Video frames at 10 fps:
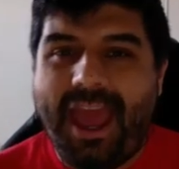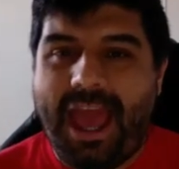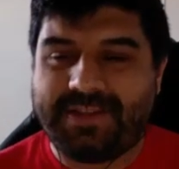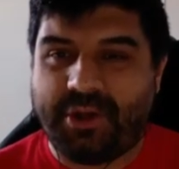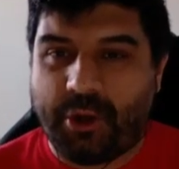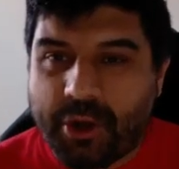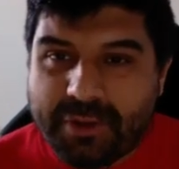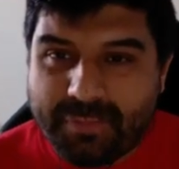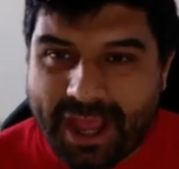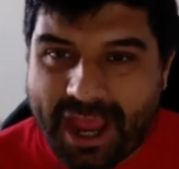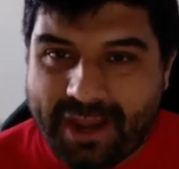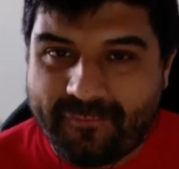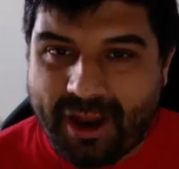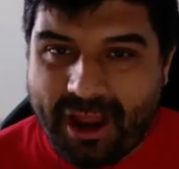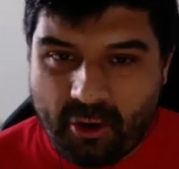has a good plan
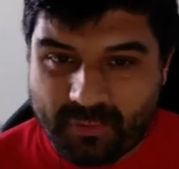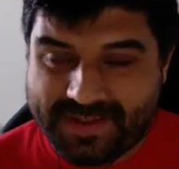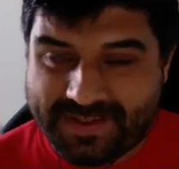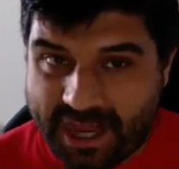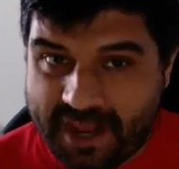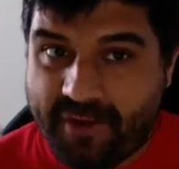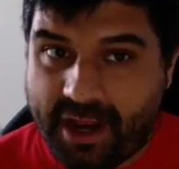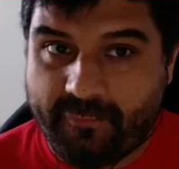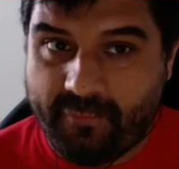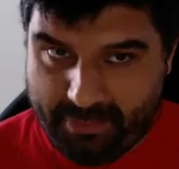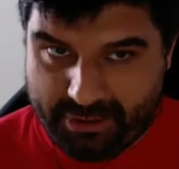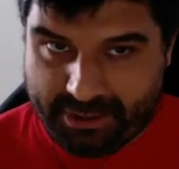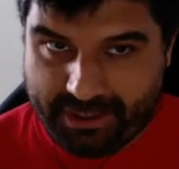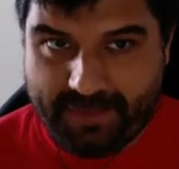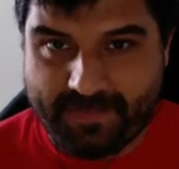for how it would save
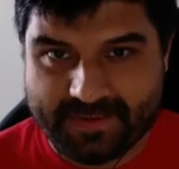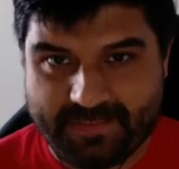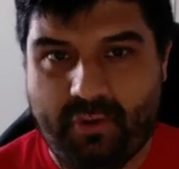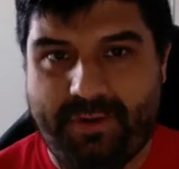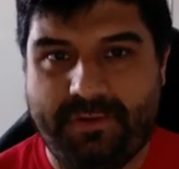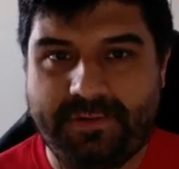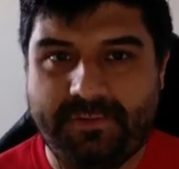everybody in this moment.